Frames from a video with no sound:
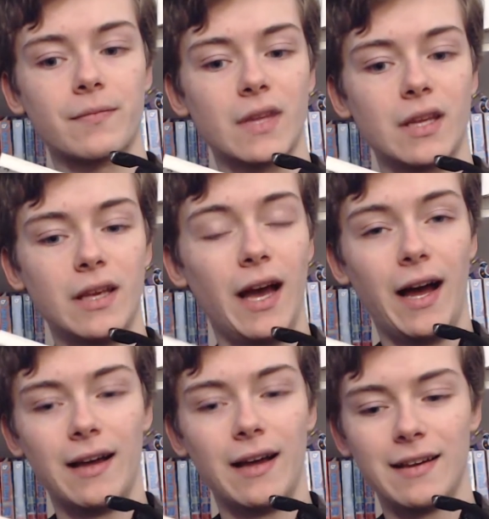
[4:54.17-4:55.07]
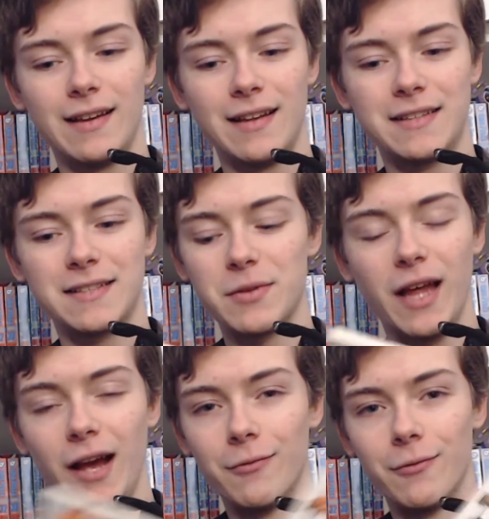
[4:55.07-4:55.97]
yeah, it's something
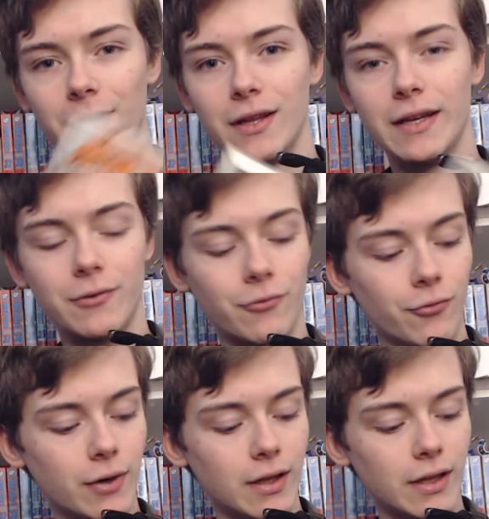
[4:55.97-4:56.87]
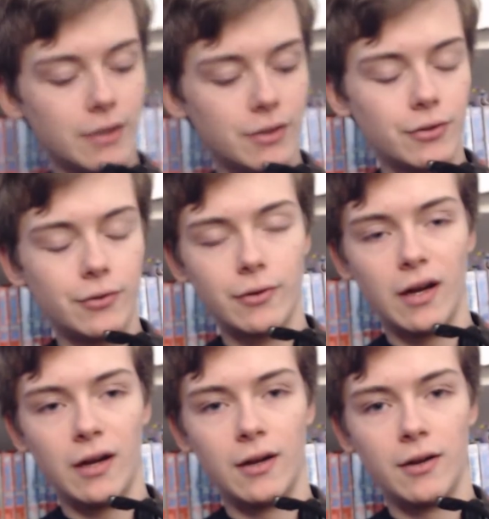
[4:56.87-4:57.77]
that I really do
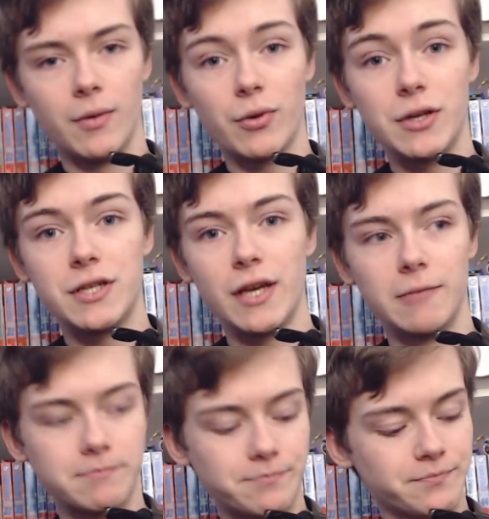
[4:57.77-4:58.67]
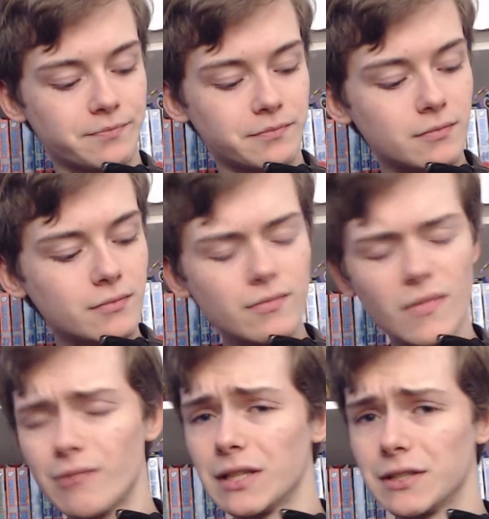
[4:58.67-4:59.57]
appreciate.
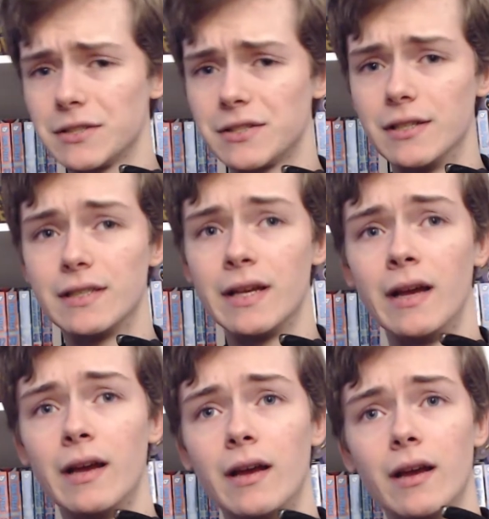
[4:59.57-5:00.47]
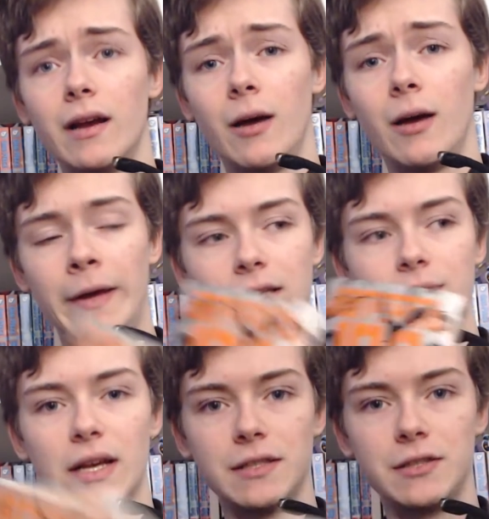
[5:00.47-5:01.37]
about this series, and its
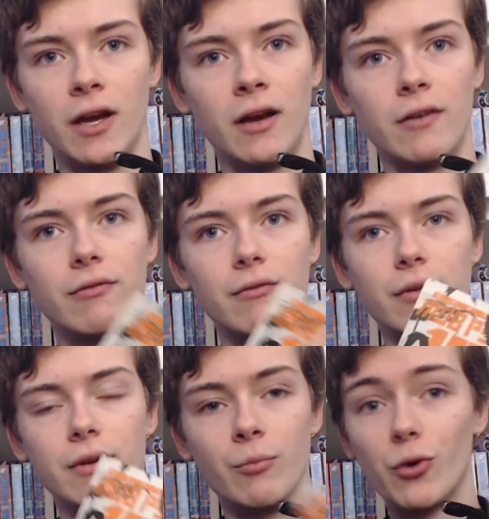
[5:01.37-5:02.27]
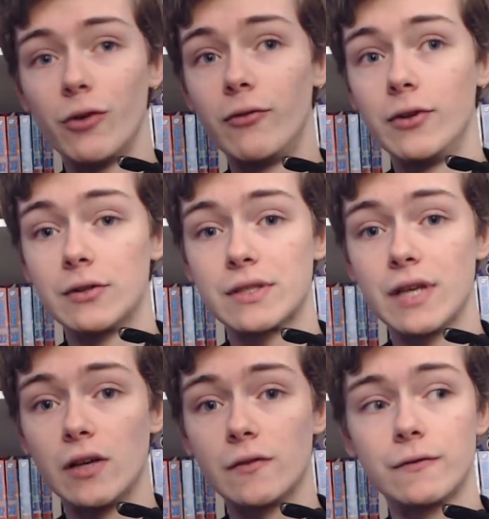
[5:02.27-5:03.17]
message of improving
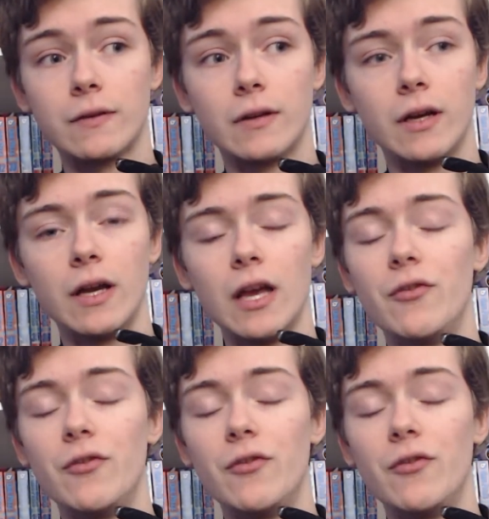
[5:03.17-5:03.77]
yourself. If you